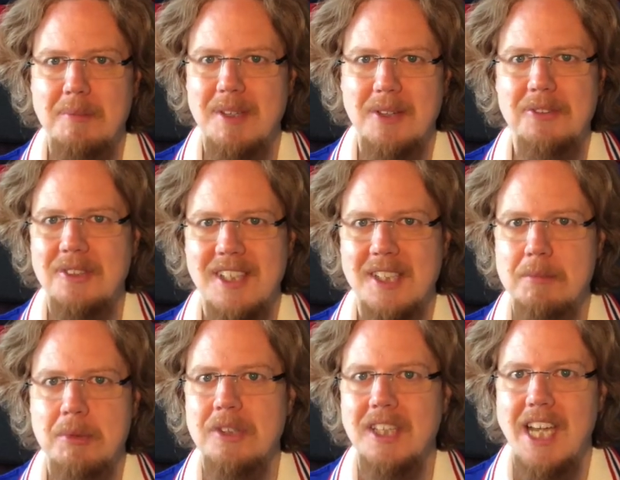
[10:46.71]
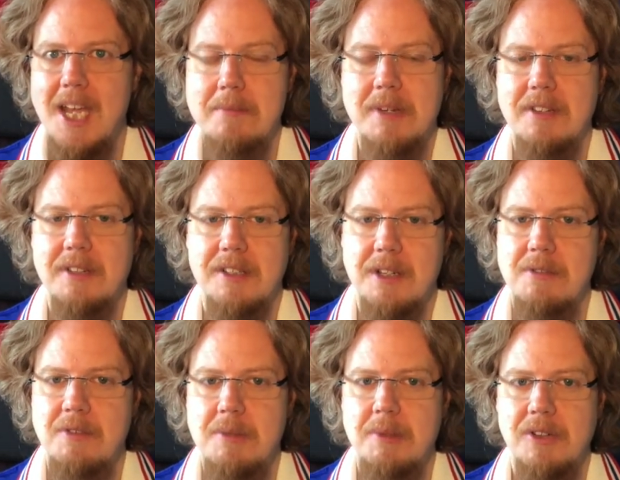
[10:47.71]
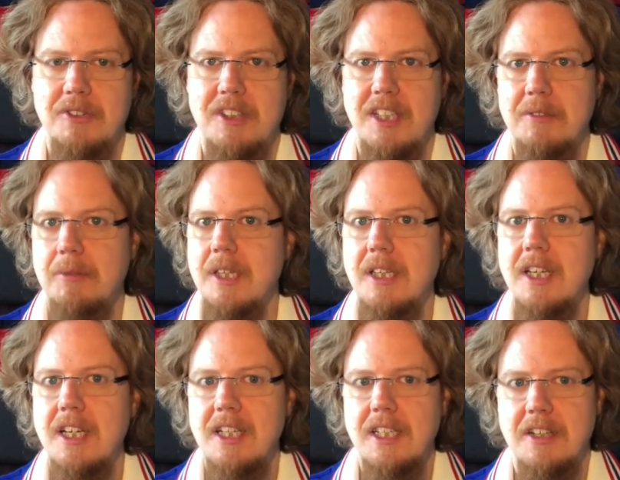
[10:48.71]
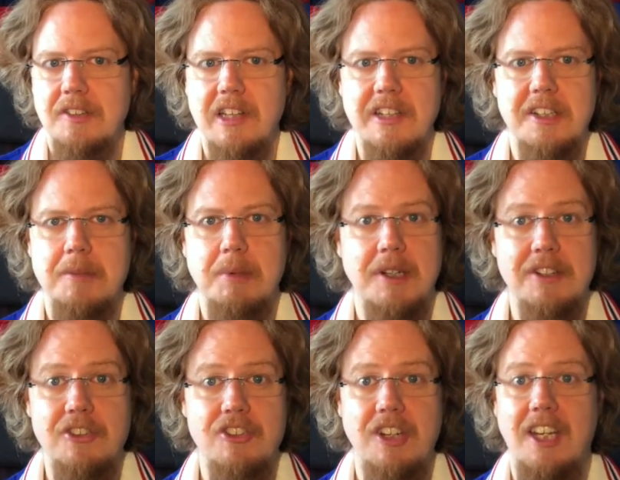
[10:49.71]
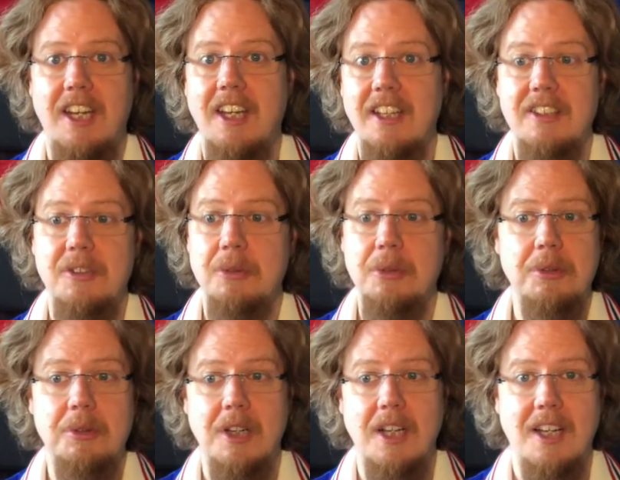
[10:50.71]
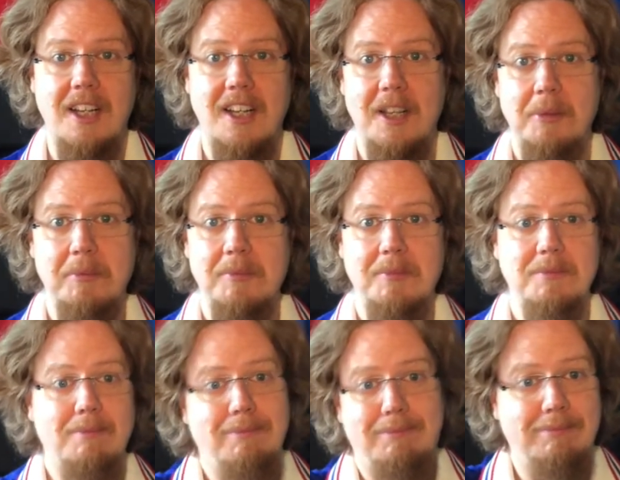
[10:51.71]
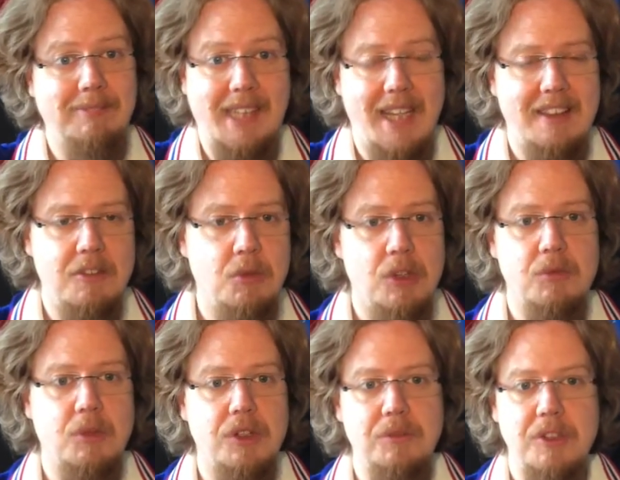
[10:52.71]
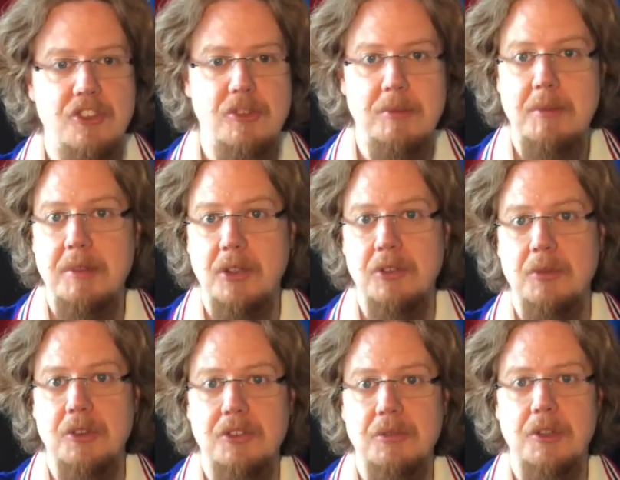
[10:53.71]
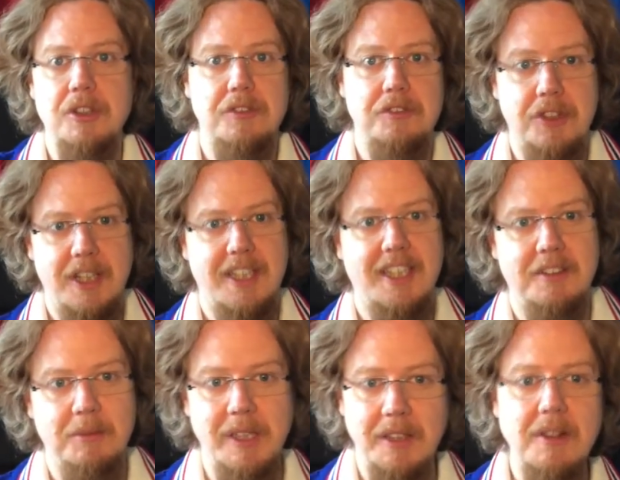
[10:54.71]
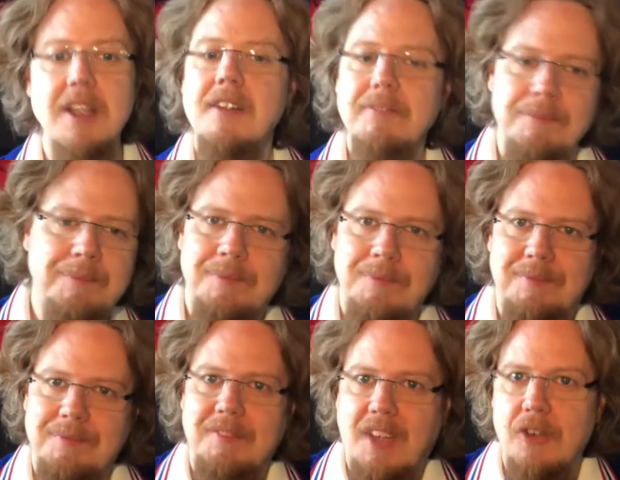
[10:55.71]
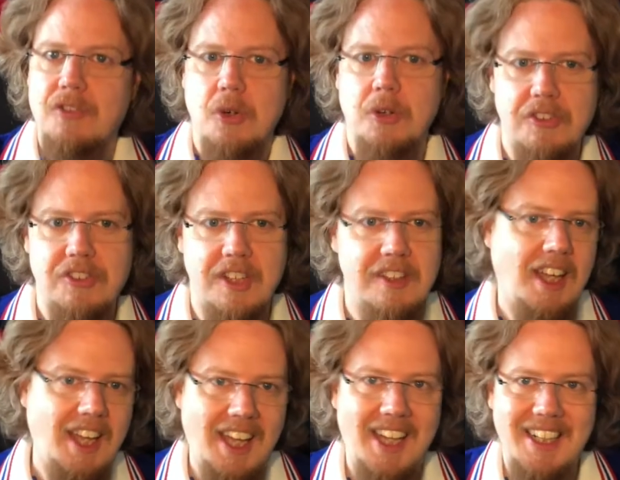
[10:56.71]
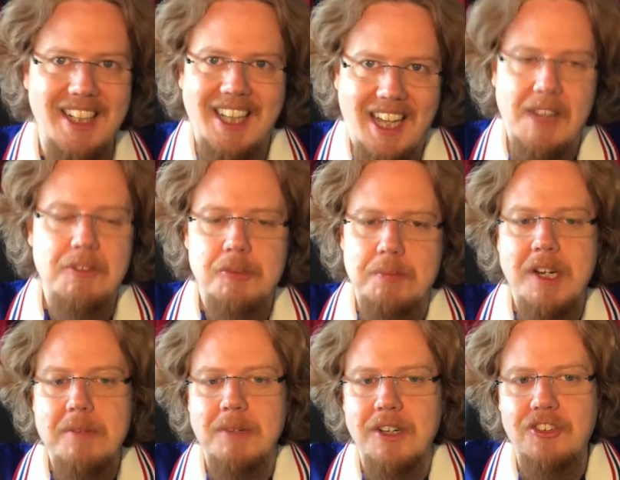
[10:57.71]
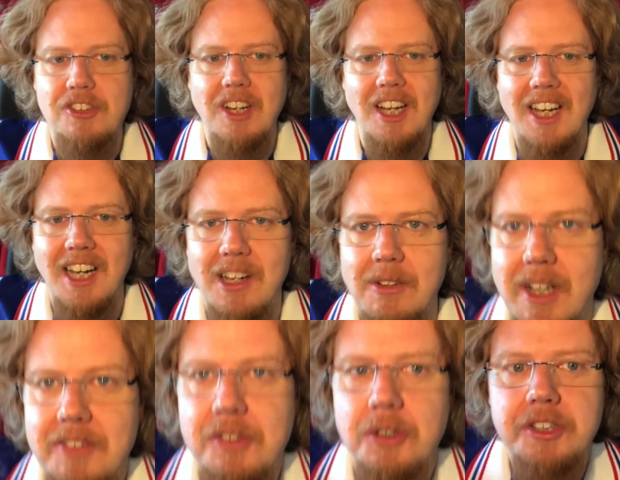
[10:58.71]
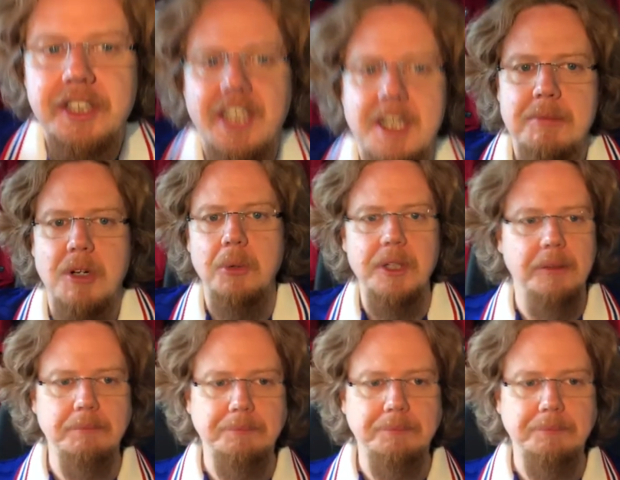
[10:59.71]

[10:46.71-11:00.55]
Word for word: because you gotta put the game game, game away because in that way there's a lucky punch and you um, get the one one which is maybe not what you want if you can get a win of course and I, was pretty much uh, how I saw the game going